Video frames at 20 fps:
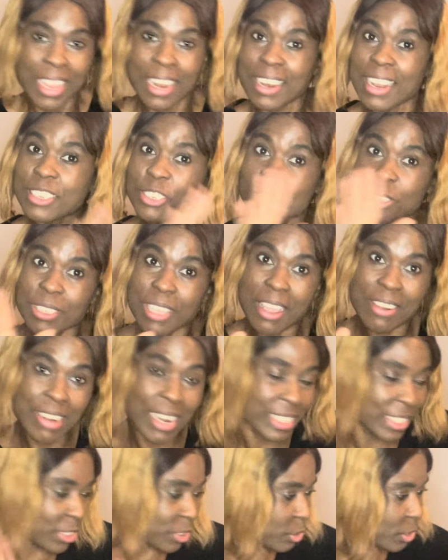Let's just get
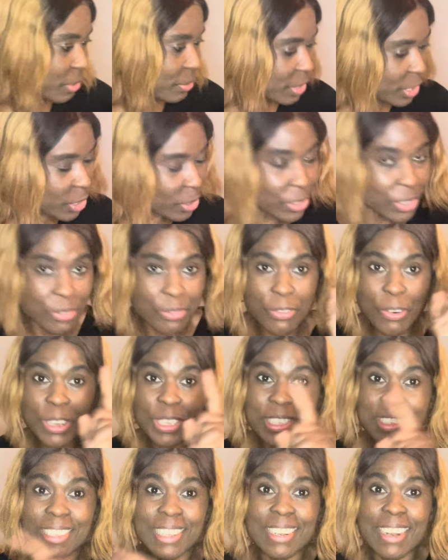right into the video. The
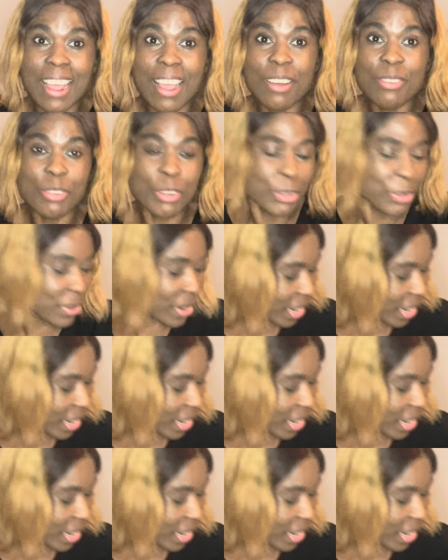first thing I have for you